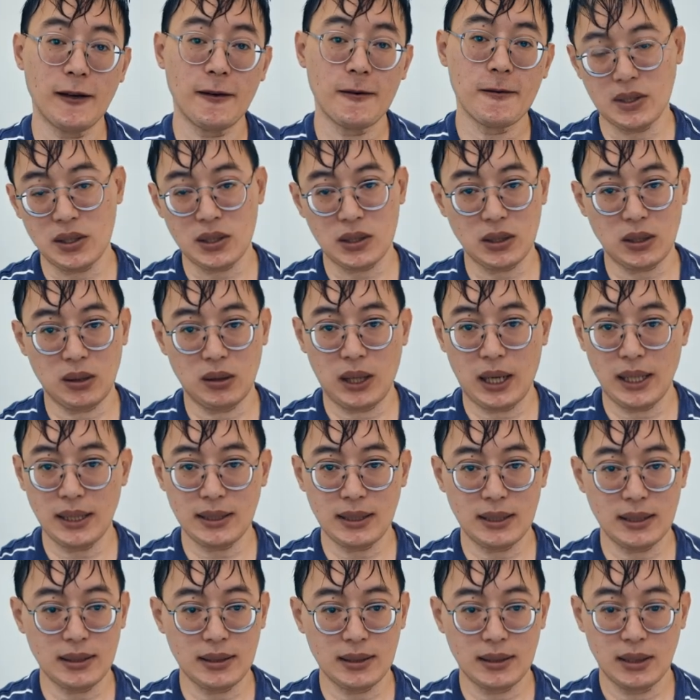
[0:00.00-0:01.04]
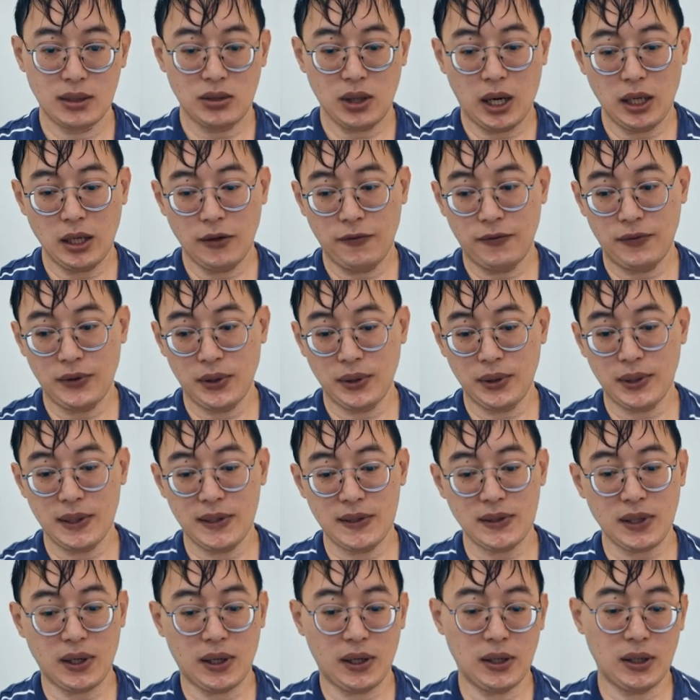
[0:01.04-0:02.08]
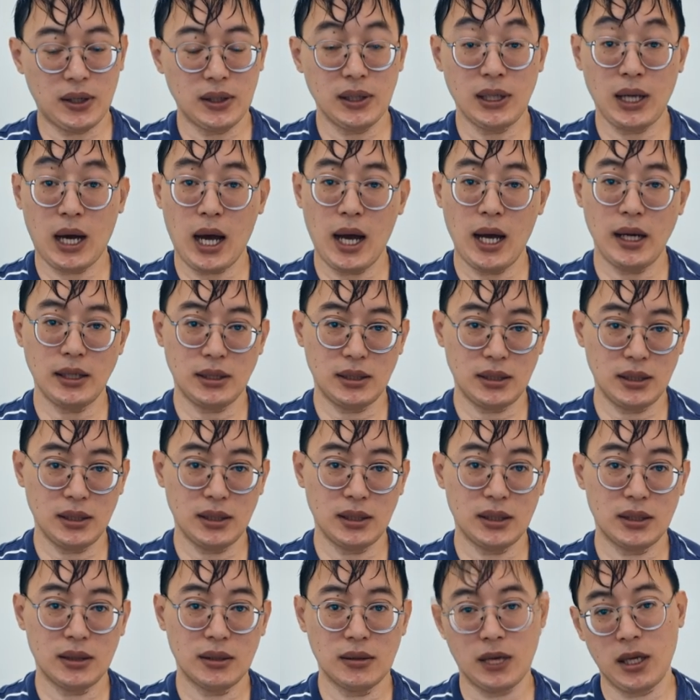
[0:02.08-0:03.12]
And so I just try to focus on the idea.